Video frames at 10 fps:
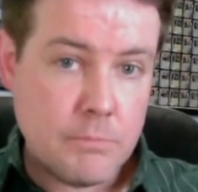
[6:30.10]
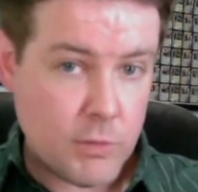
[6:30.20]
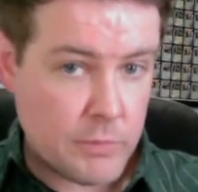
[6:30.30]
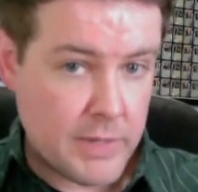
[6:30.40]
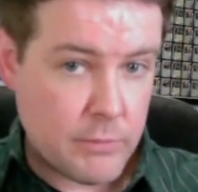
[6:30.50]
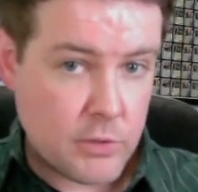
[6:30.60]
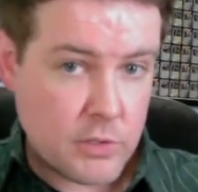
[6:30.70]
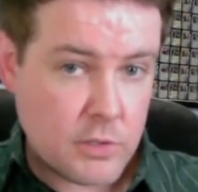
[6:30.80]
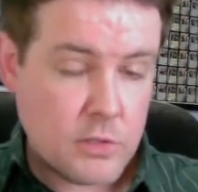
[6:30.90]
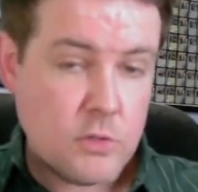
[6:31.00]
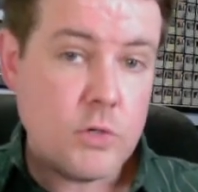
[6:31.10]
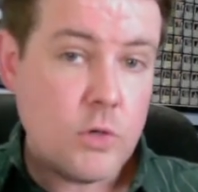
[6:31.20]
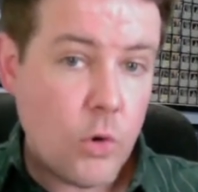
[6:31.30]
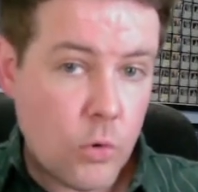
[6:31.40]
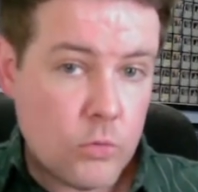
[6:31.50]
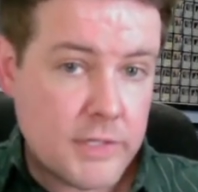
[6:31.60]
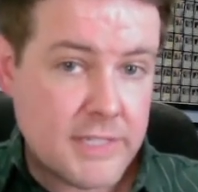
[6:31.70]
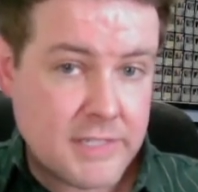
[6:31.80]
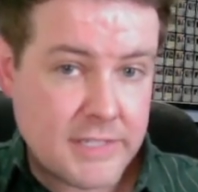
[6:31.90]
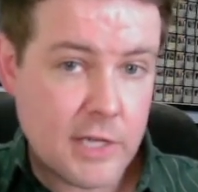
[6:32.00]
But remember, you can
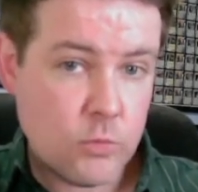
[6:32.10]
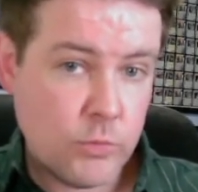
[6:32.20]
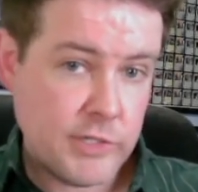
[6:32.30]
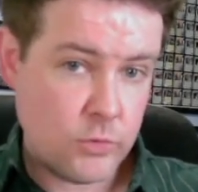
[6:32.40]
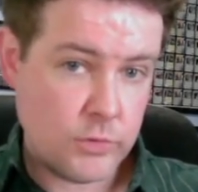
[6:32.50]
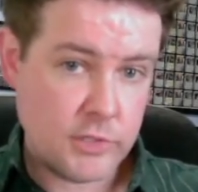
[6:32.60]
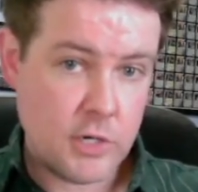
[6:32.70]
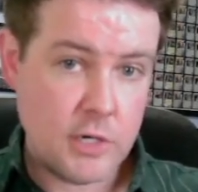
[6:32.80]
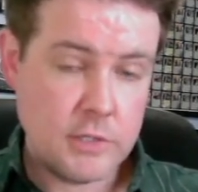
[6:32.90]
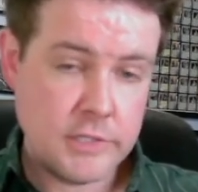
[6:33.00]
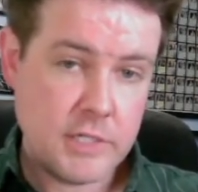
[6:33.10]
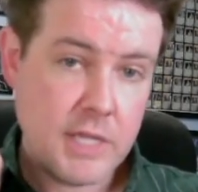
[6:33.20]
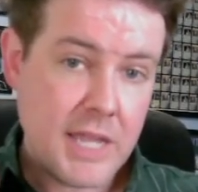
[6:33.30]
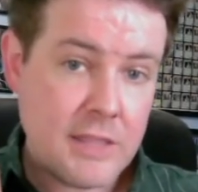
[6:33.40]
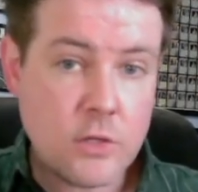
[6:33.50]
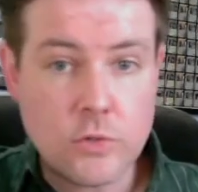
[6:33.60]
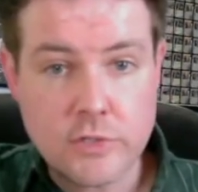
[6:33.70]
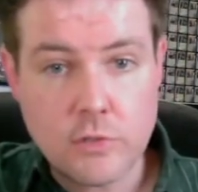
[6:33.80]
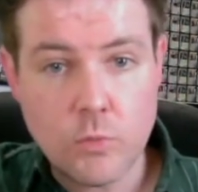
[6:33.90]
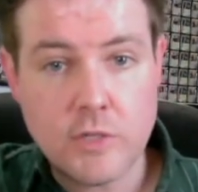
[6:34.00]
only sell resource cards, and those
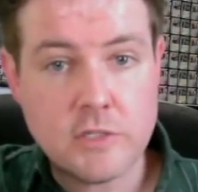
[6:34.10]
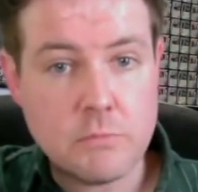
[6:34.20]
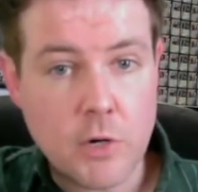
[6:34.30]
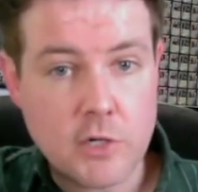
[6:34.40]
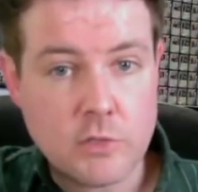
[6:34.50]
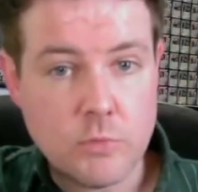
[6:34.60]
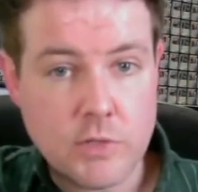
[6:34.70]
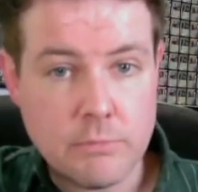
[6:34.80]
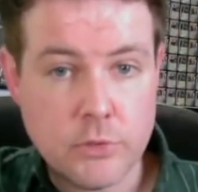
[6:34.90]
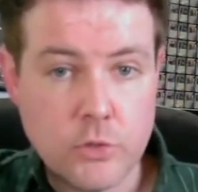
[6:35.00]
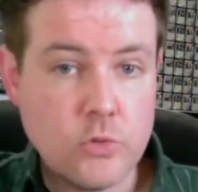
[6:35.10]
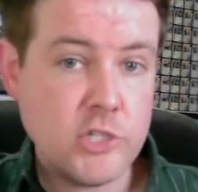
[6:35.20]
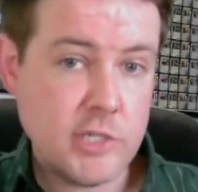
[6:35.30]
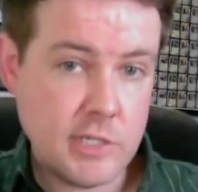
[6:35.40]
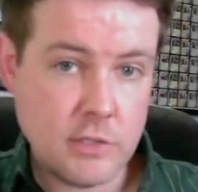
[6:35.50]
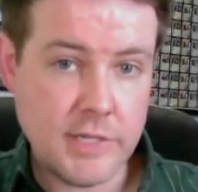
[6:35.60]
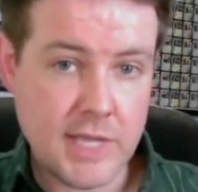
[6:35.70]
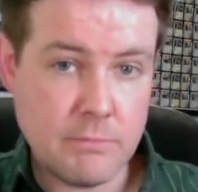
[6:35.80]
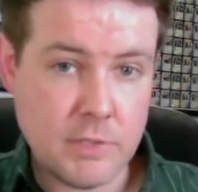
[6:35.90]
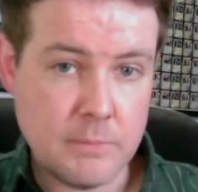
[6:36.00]
are the ones marked with a blue shield
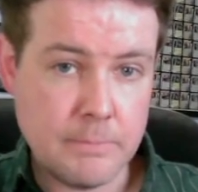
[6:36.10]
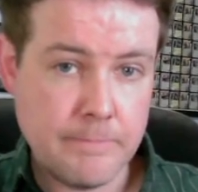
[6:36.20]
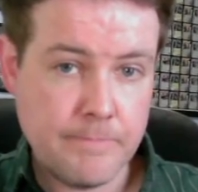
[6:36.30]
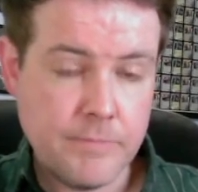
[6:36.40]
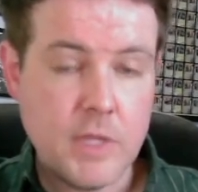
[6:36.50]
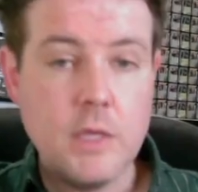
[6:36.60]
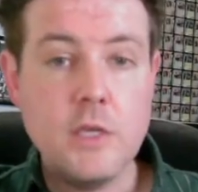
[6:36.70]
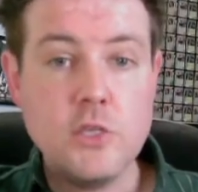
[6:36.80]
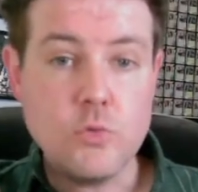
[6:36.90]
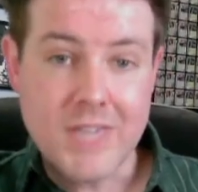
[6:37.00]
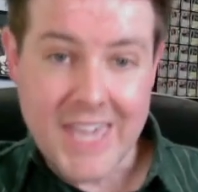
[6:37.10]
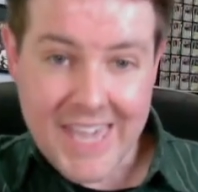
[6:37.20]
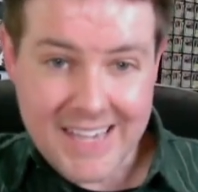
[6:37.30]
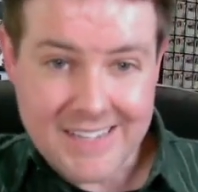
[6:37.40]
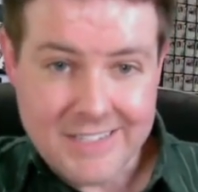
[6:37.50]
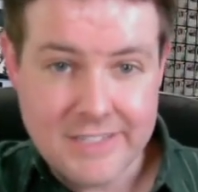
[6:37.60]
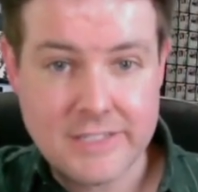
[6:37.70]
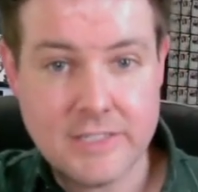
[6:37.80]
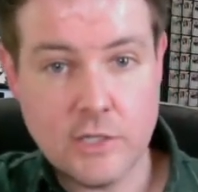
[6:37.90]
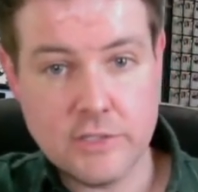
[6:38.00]
emblem. You can't
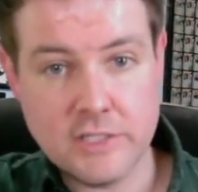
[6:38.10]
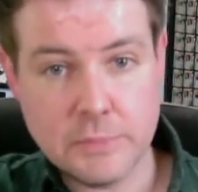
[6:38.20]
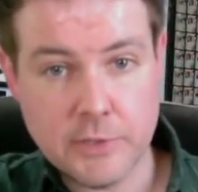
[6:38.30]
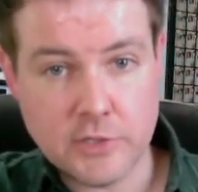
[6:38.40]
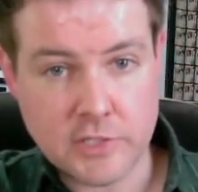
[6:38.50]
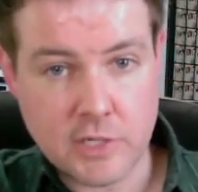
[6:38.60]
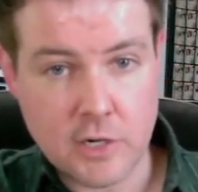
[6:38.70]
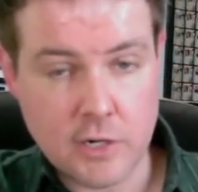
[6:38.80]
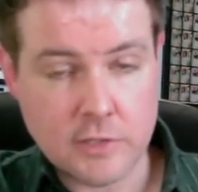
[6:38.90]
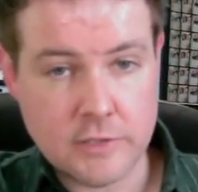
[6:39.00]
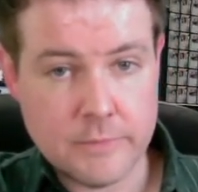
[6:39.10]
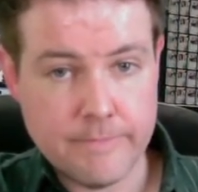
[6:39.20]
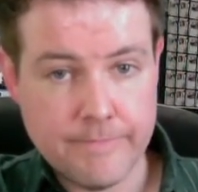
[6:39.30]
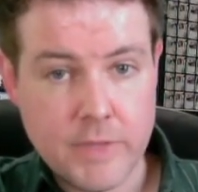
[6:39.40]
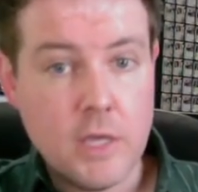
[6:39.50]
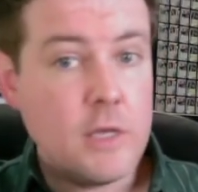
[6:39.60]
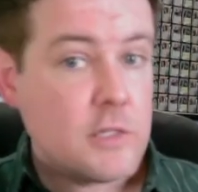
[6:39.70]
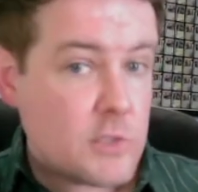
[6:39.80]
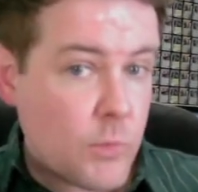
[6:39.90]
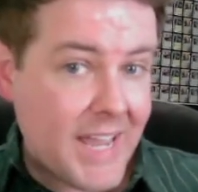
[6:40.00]
sell conspiracy cards.
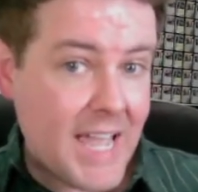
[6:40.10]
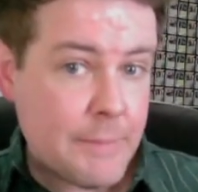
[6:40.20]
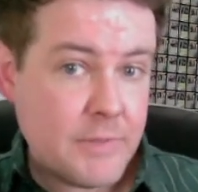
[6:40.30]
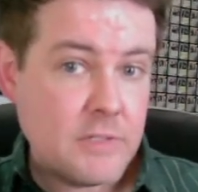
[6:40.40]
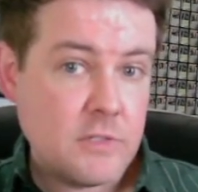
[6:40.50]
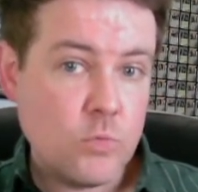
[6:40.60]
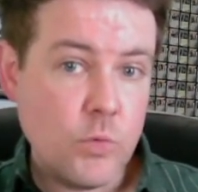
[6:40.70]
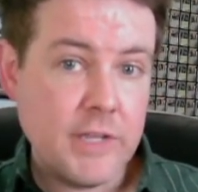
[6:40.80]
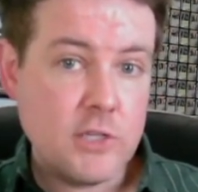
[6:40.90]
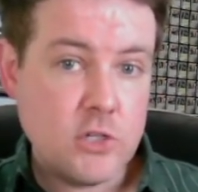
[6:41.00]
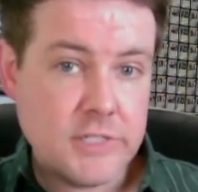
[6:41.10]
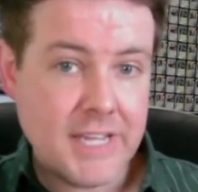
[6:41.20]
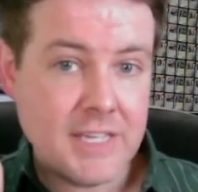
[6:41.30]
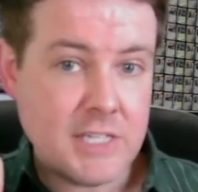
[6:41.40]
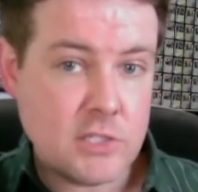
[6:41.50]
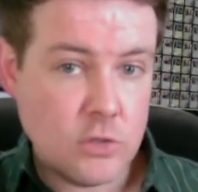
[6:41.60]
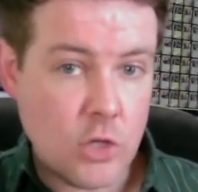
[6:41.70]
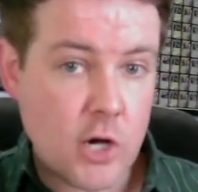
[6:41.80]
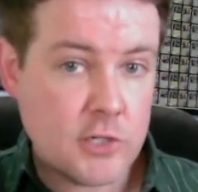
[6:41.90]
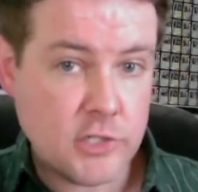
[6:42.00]
So what happens when your deck is
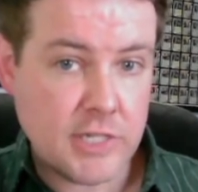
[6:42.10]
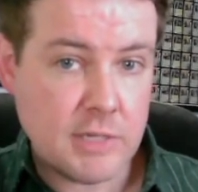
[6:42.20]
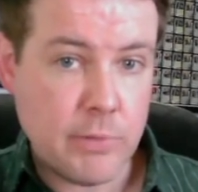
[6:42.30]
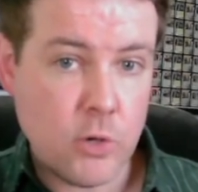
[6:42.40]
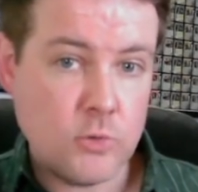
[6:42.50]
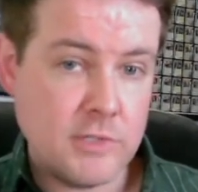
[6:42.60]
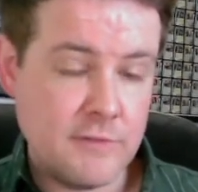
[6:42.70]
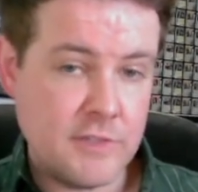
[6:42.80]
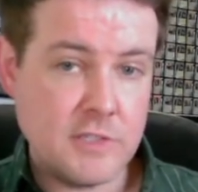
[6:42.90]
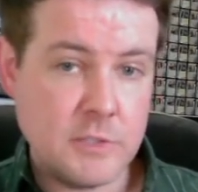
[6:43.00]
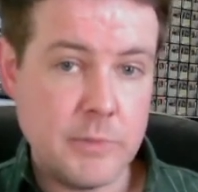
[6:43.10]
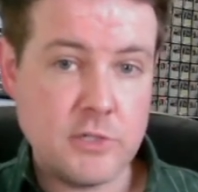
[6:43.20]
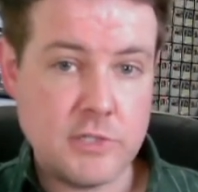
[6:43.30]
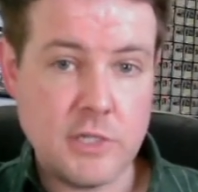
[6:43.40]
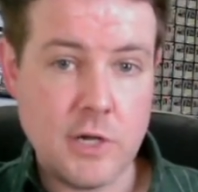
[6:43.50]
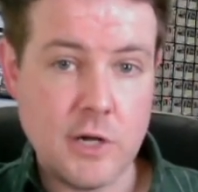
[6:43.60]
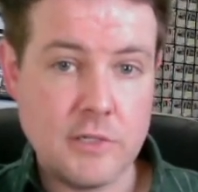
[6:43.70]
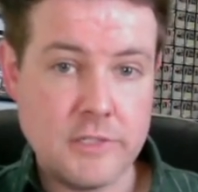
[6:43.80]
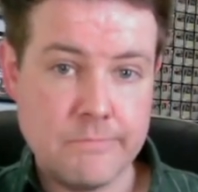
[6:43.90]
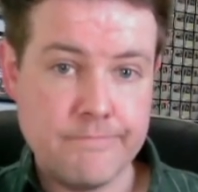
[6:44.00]
largely composed of conspiracy
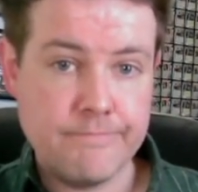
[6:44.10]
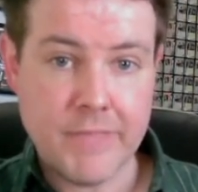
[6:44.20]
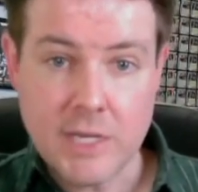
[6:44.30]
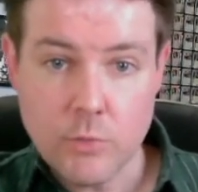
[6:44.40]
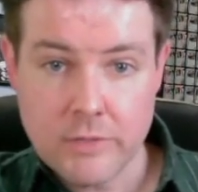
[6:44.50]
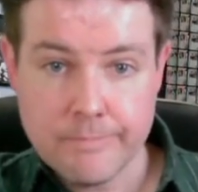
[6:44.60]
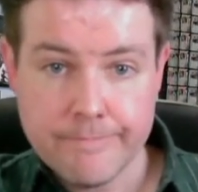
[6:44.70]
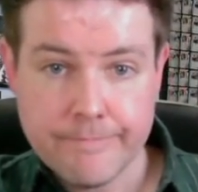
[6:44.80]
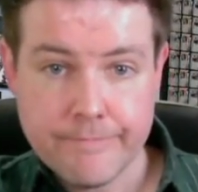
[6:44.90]
cards? Anyone?